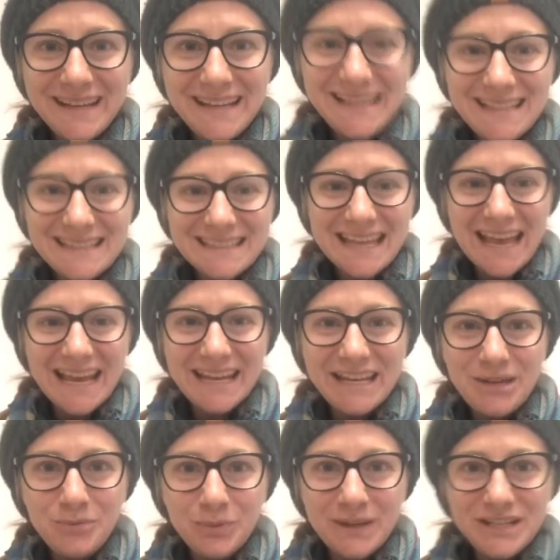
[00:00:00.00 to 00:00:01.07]
it's Katie
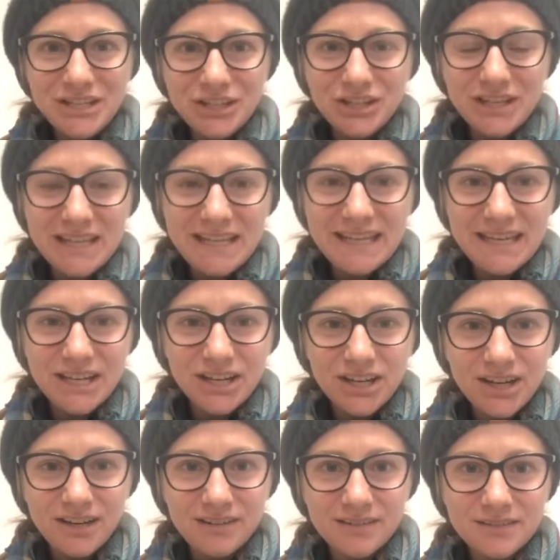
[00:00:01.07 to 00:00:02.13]
Wynyard
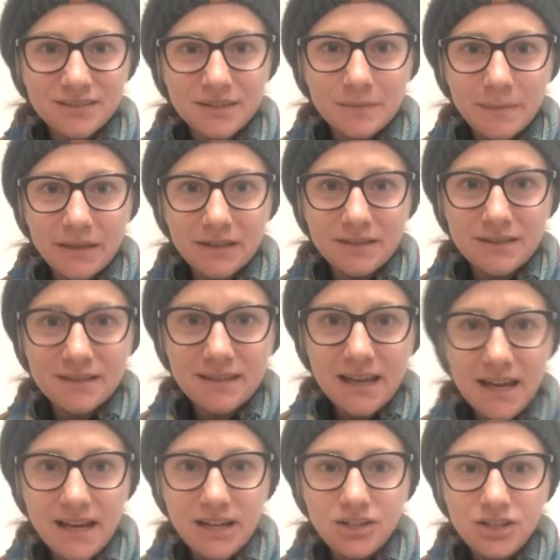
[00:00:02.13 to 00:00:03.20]
here. So make a
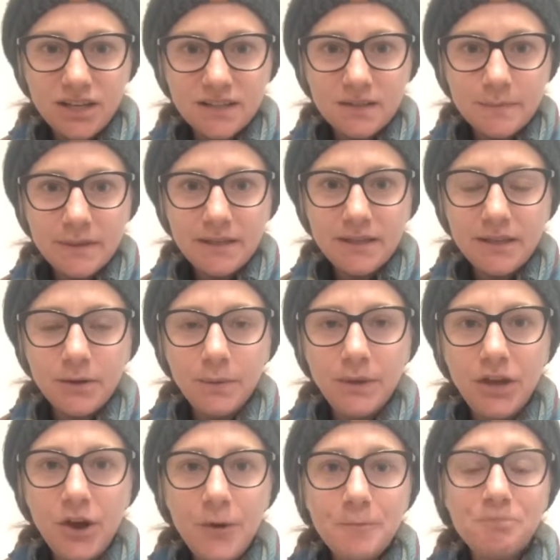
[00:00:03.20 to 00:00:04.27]
slide adjustment. There we
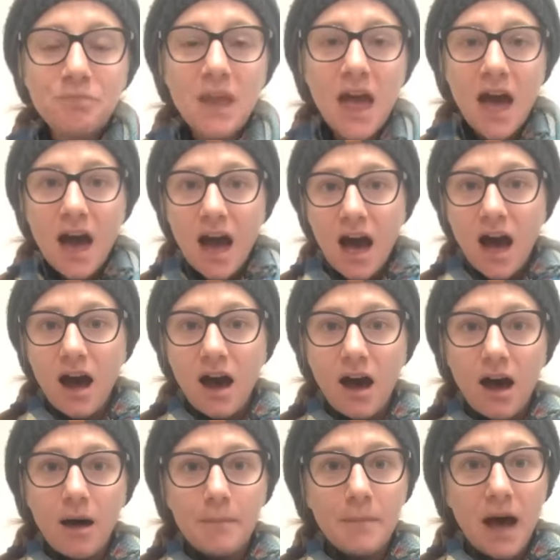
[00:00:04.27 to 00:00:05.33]
go.
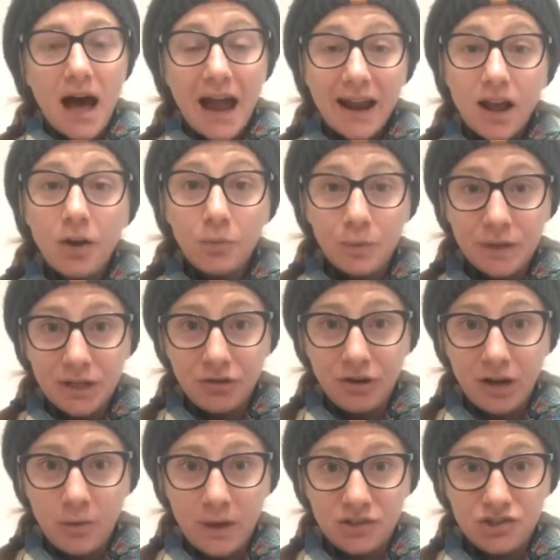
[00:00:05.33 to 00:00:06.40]
I got a really great
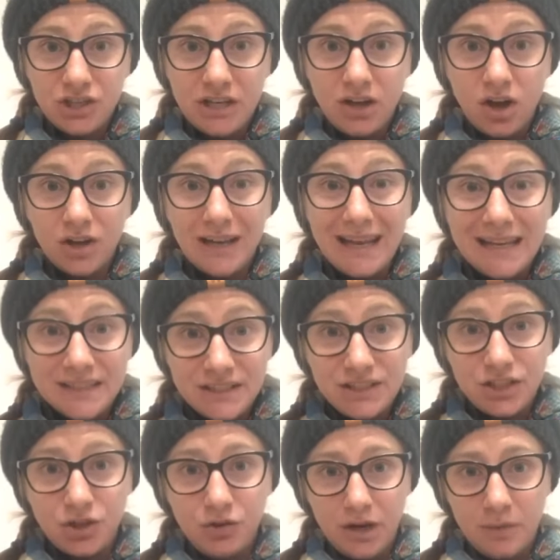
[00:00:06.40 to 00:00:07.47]
question on
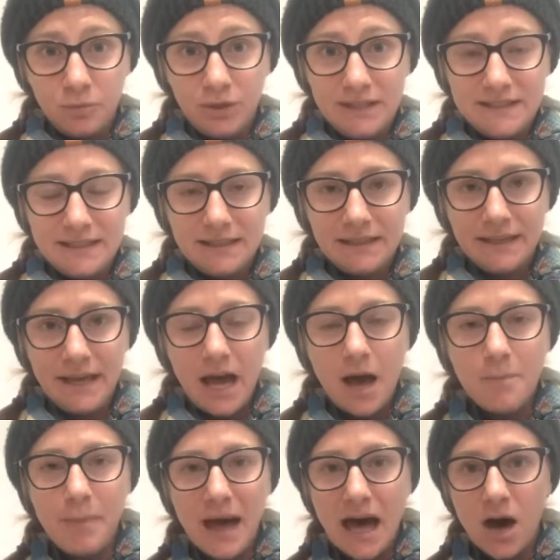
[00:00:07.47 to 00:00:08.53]
Instagram recently
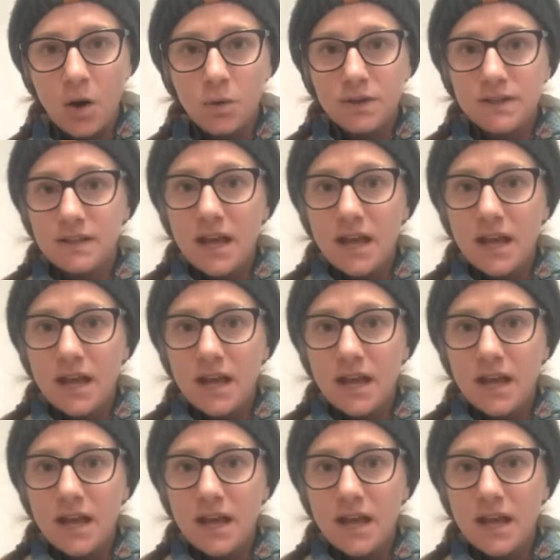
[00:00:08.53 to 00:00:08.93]
about